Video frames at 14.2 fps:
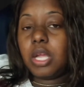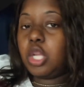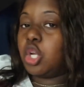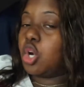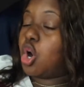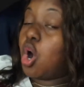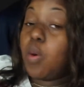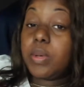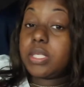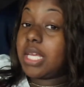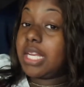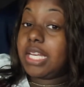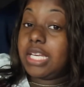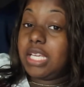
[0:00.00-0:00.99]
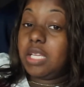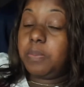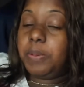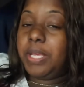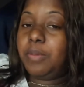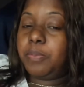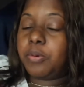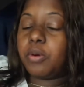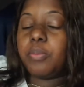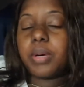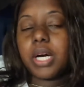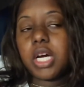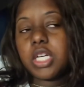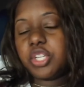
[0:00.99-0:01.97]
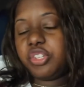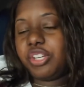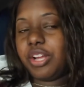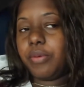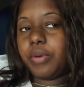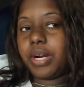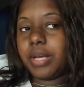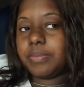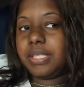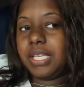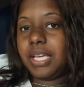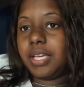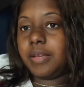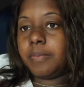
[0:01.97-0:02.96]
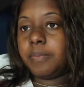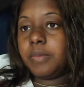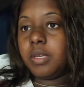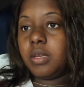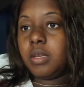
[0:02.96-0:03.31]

You're always going to need people, but understand what I'm saying.